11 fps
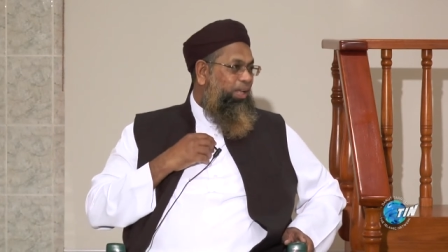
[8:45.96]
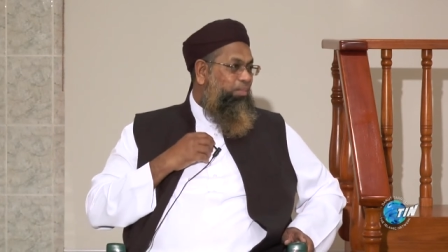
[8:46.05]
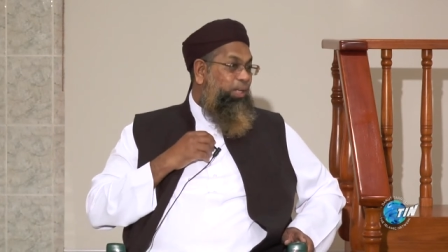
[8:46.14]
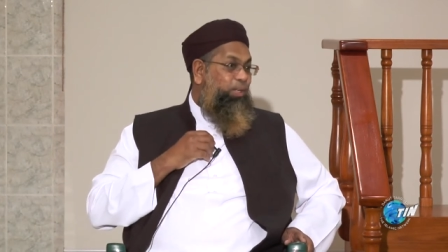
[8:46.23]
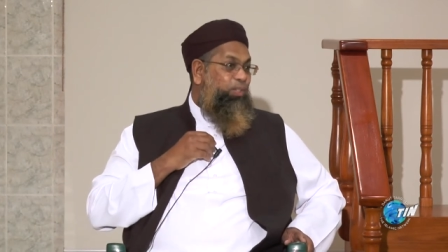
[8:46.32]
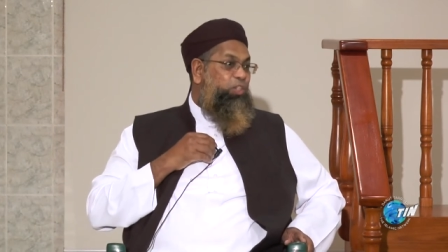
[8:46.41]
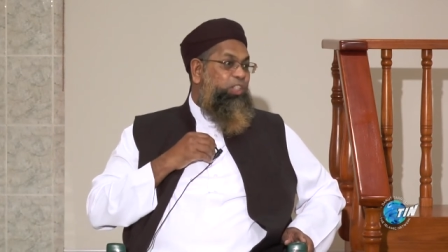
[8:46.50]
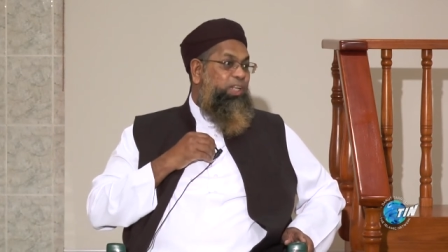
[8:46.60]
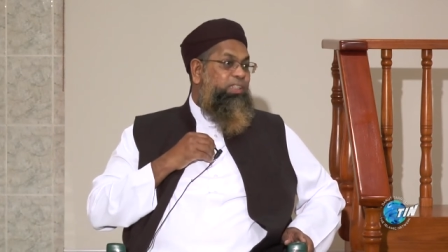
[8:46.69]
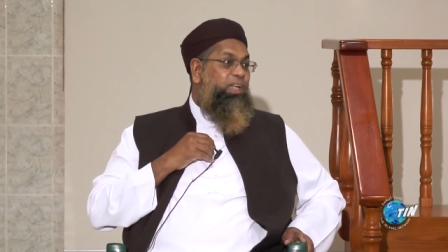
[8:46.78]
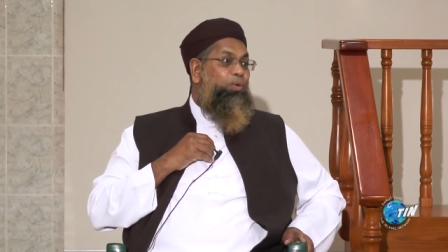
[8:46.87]
Because
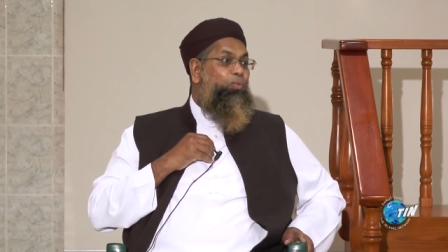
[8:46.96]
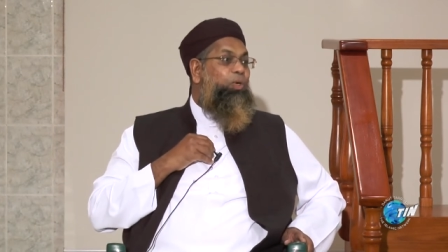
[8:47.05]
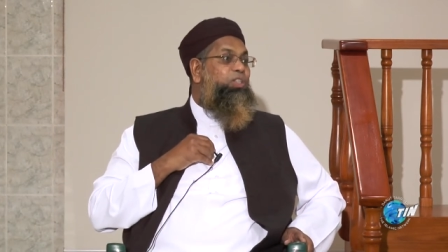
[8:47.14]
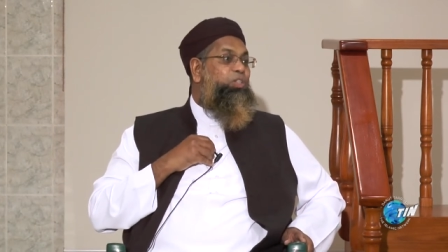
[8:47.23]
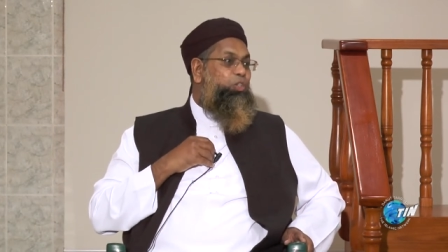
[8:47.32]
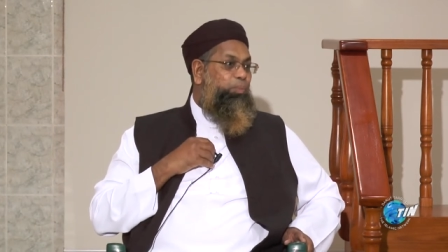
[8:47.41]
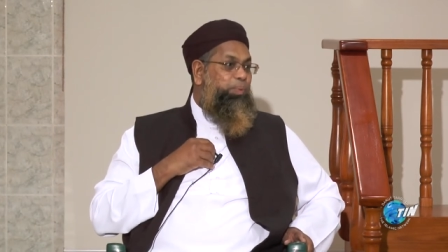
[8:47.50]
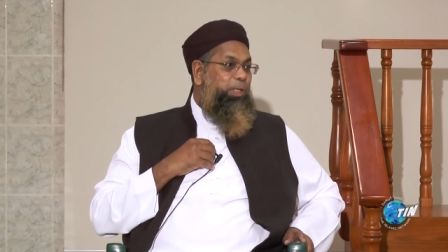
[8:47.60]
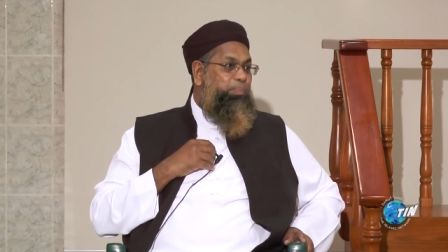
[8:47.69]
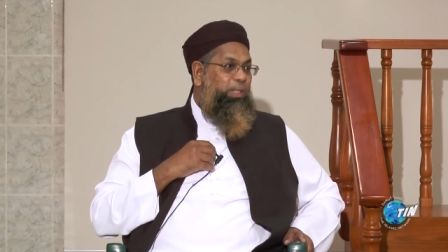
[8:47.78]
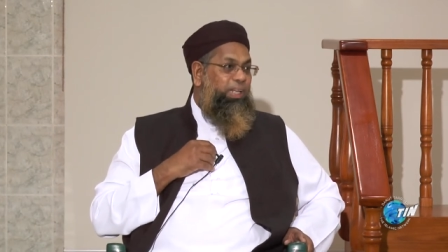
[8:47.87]
shaitan works through
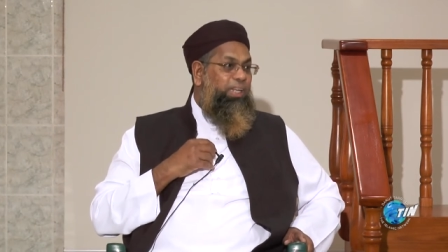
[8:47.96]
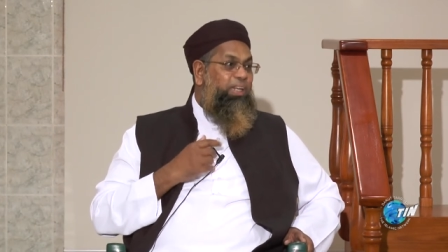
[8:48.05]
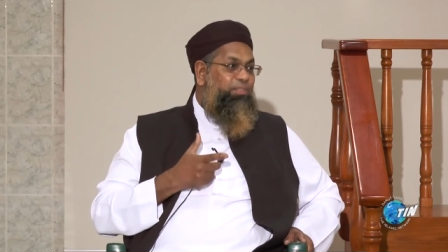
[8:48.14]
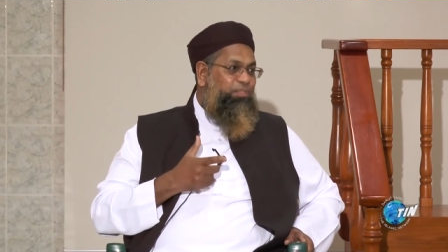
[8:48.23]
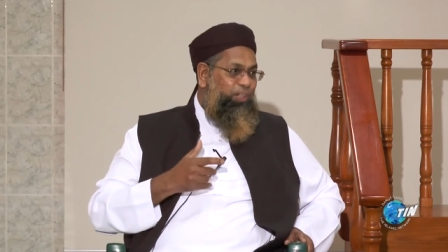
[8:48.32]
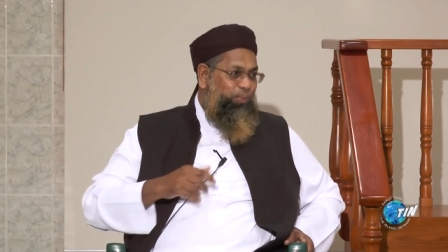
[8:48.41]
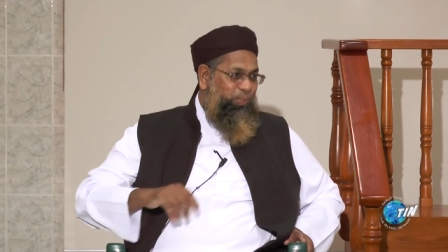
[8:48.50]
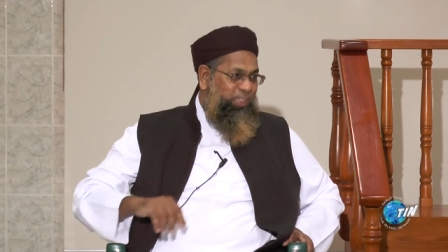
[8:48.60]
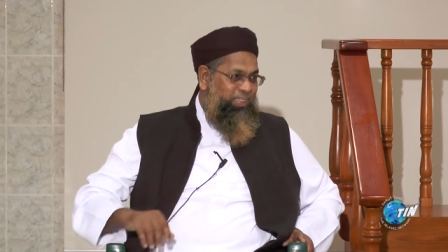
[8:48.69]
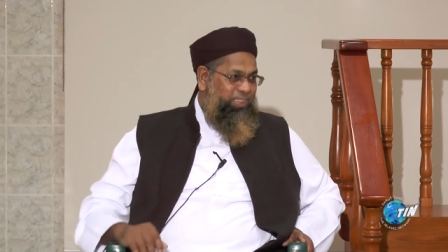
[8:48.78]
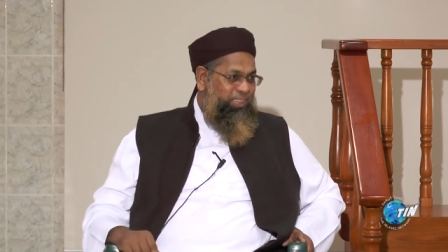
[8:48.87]
people in different
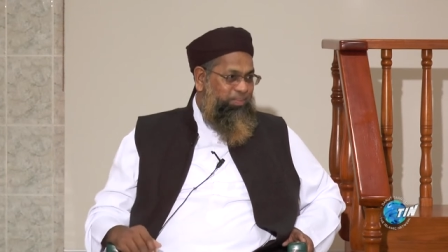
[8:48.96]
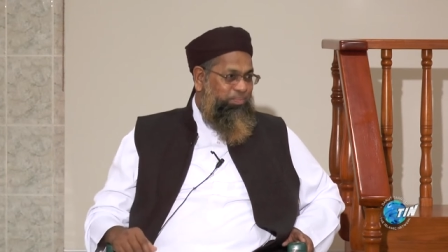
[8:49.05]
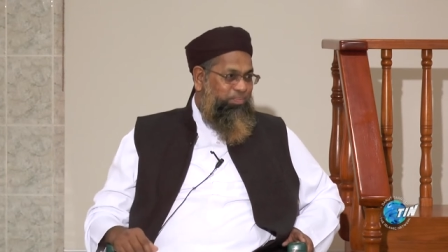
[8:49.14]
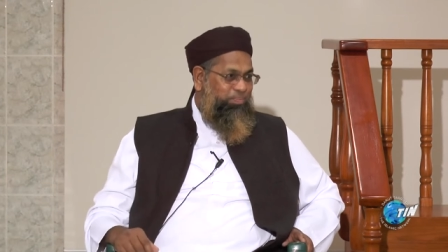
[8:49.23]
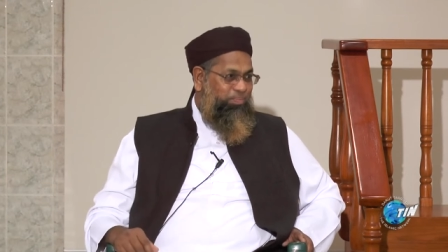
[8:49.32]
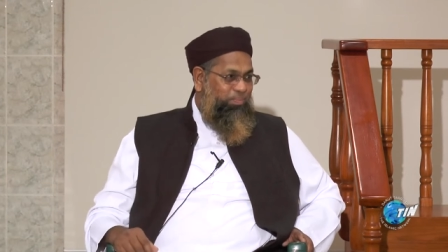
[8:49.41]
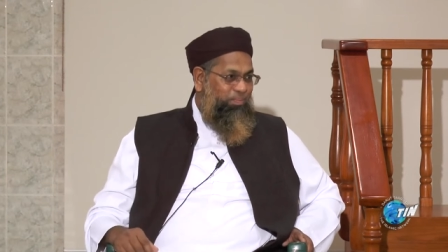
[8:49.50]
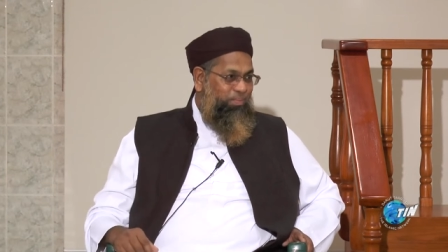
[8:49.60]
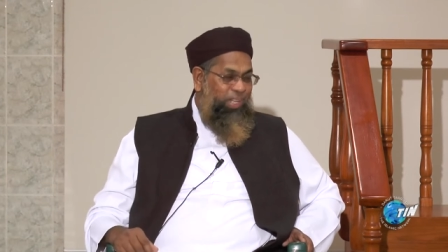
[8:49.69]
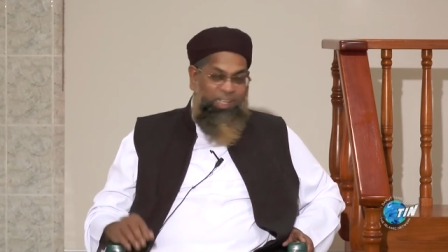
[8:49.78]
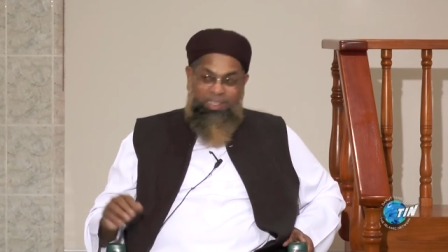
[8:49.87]
ways.
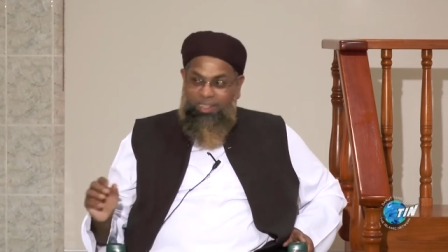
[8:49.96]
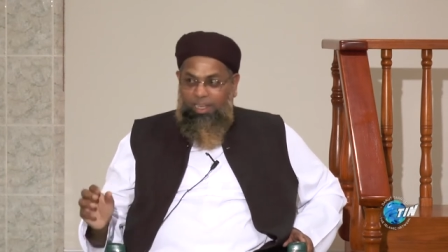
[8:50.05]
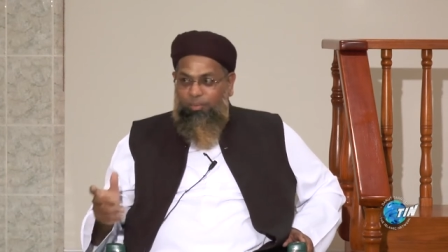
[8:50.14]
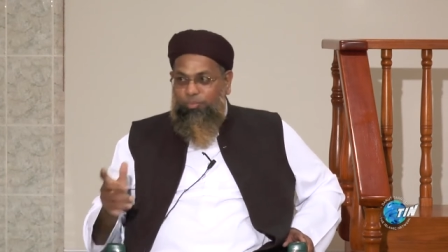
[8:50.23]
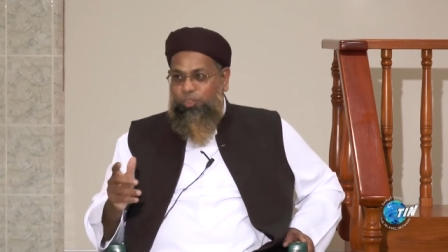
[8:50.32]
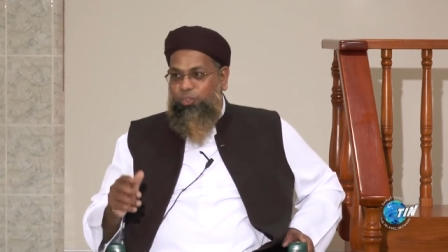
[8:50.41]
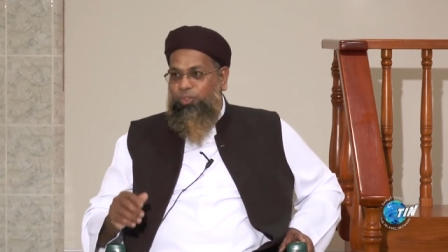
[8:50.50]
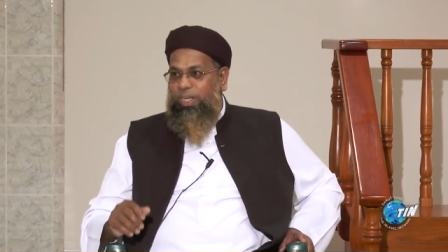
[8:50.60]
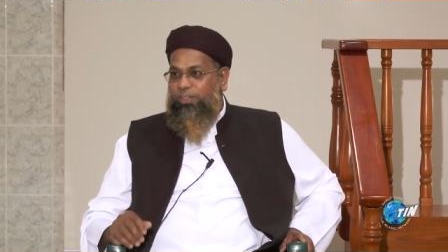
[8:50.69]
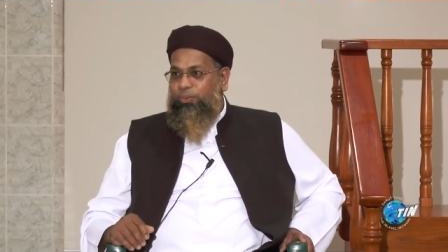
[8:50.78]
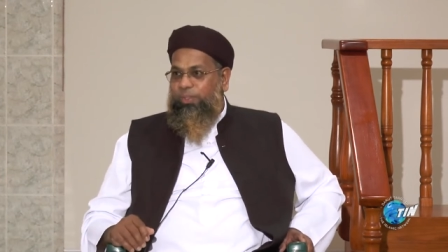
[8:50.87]
And he comes through
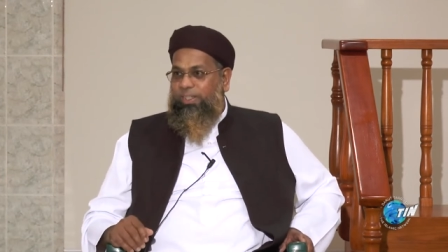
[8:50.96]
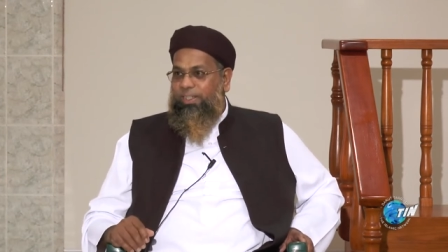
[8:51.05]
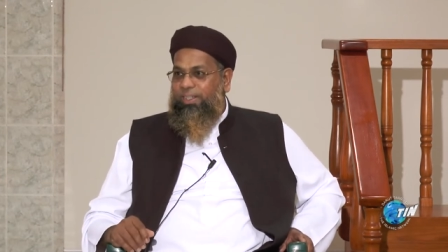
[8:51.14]
that way.